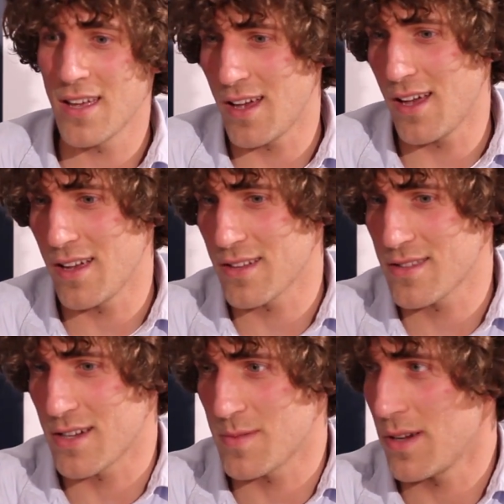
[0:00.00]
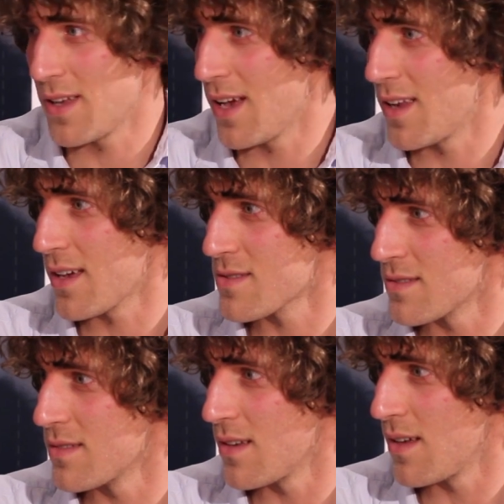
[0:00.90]
It talks about Yandex
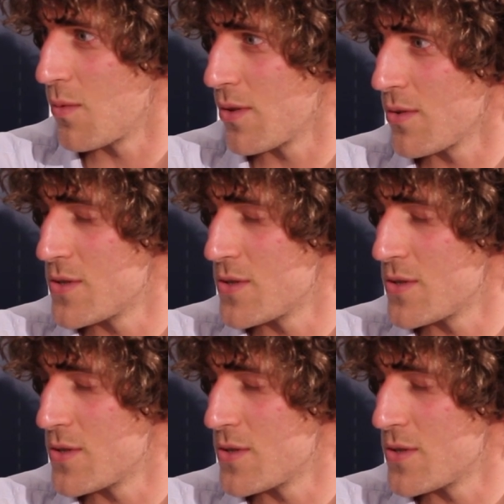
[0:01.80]
and what they're